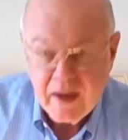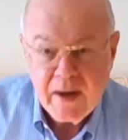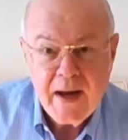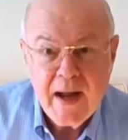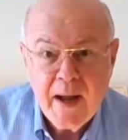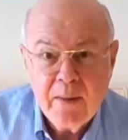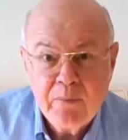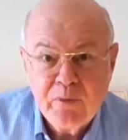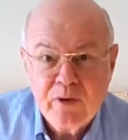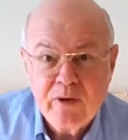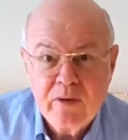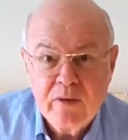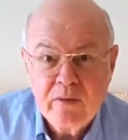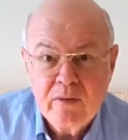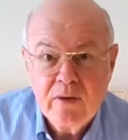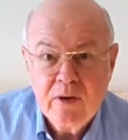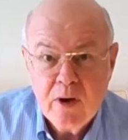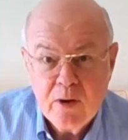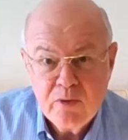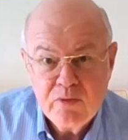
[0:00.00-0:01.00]

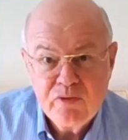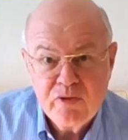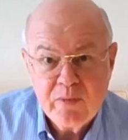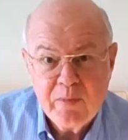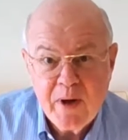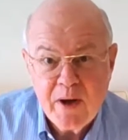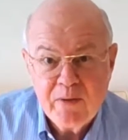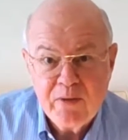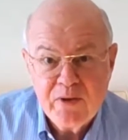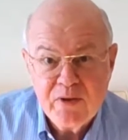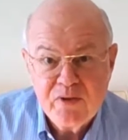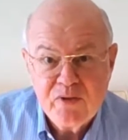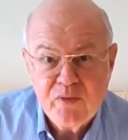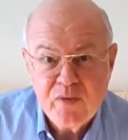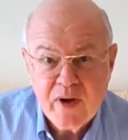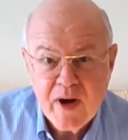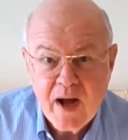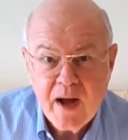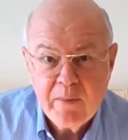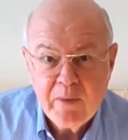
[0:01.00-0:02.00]
adapter knows about
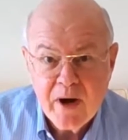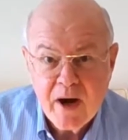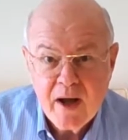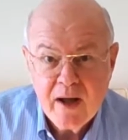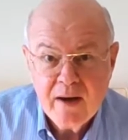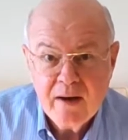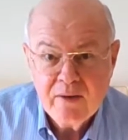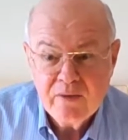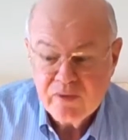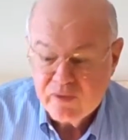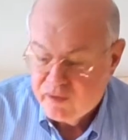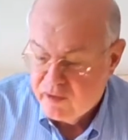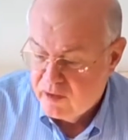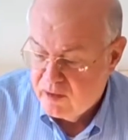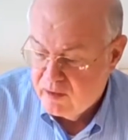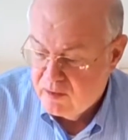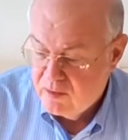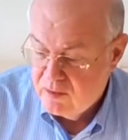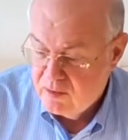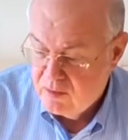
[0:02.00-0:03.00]
this phenomenon, and
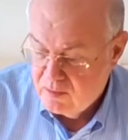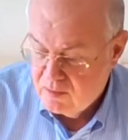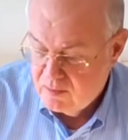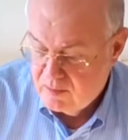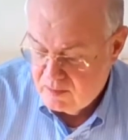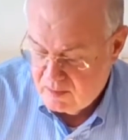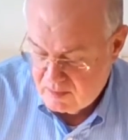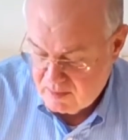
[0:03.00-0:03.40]
so